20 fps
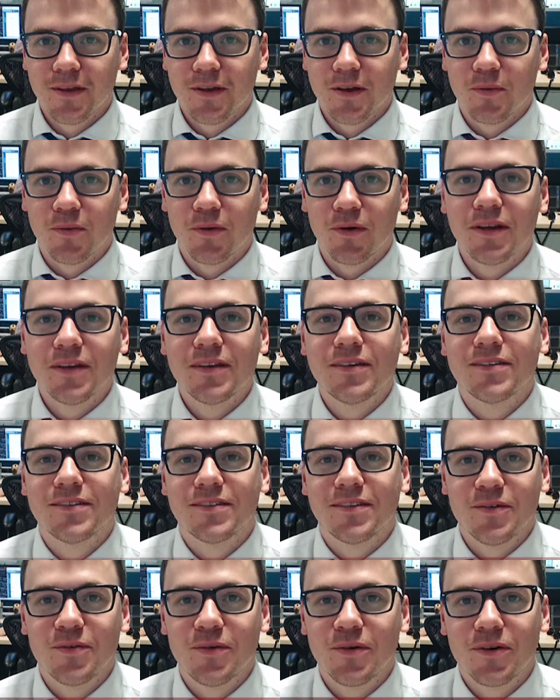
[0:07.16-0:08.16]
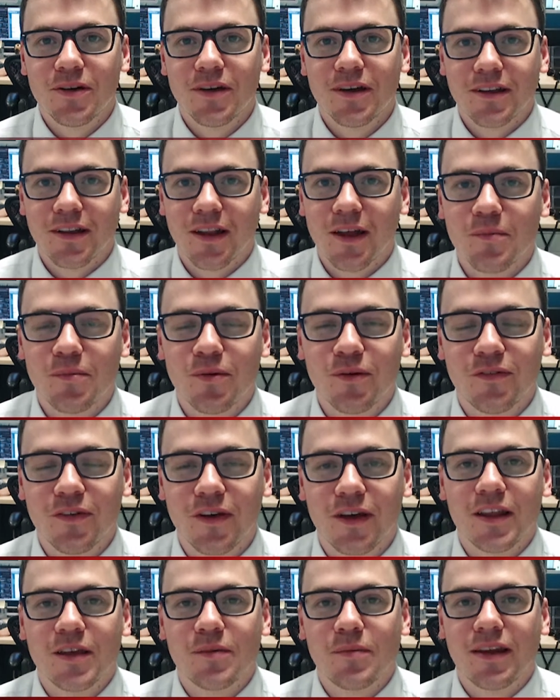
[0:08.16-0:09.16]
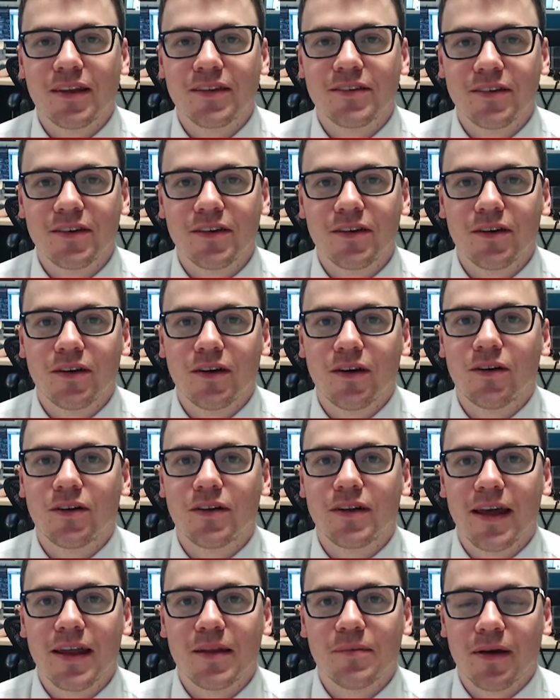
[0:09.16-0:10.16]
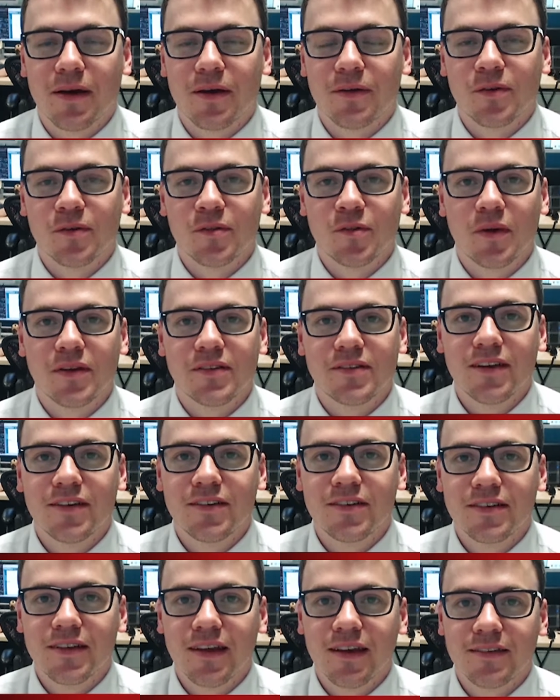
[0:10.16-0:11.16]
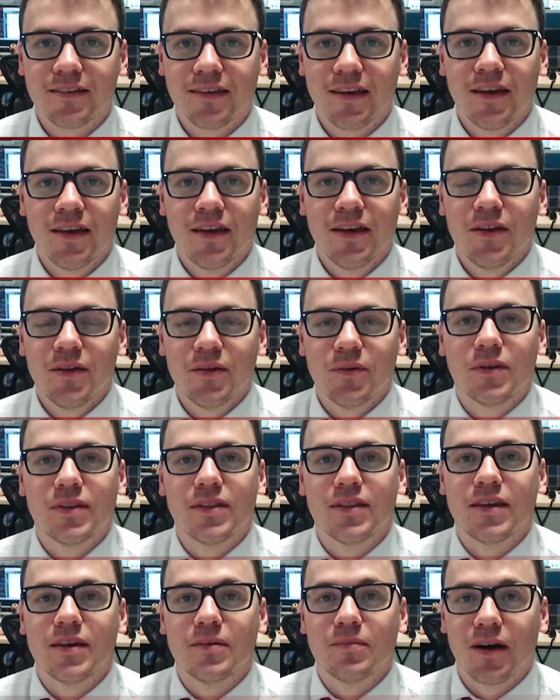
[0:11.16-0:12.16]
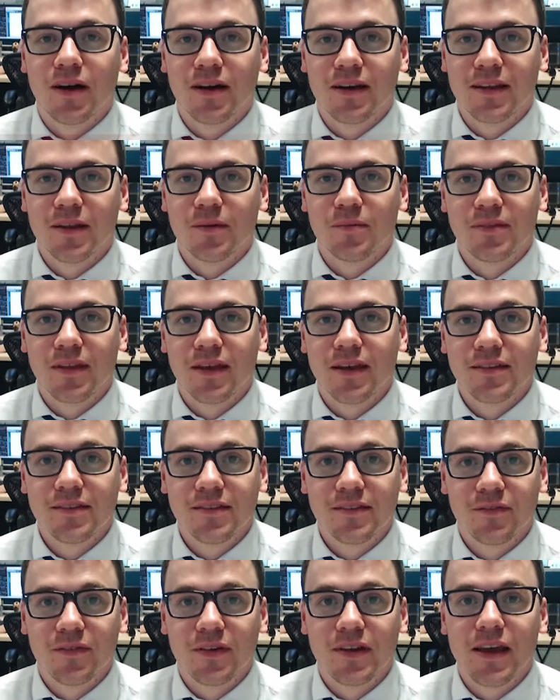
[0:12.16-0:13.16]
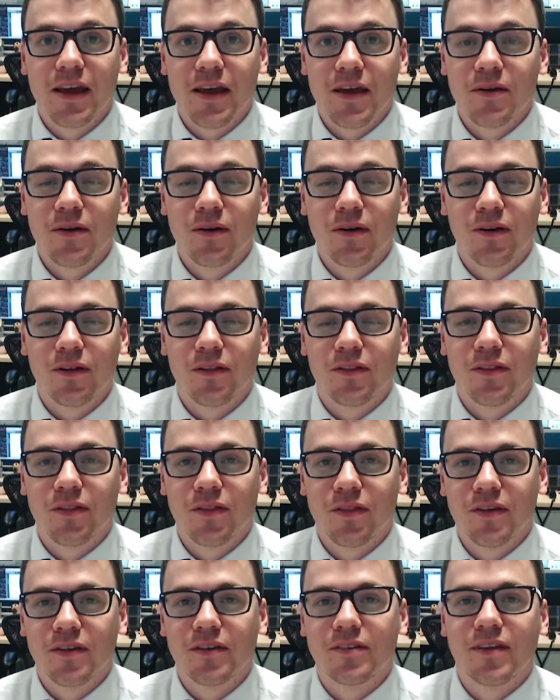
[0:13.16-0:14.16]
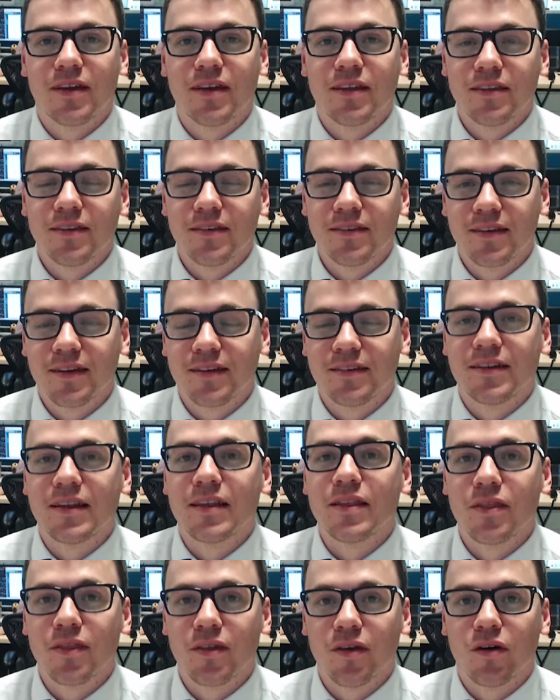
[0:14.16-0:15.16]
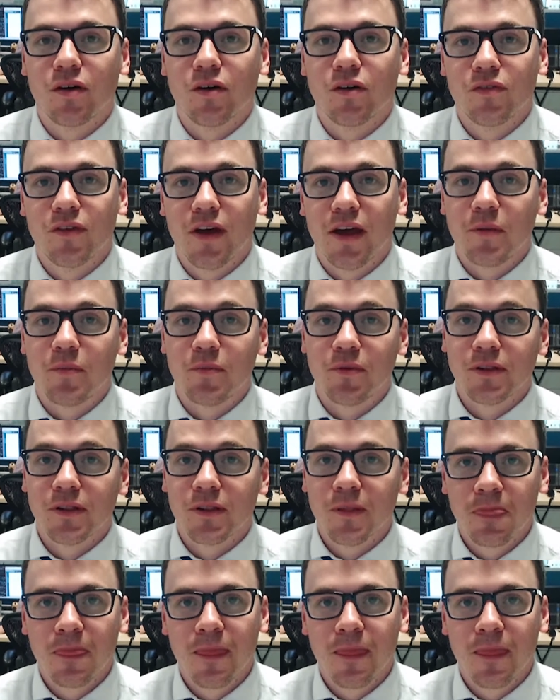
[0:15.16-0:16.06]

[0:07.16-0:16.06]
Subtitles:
Morning, Steve Walker, Client Portfolio Manager on npower's Optimisation Desk with the market update video on Thursday the 16th of April.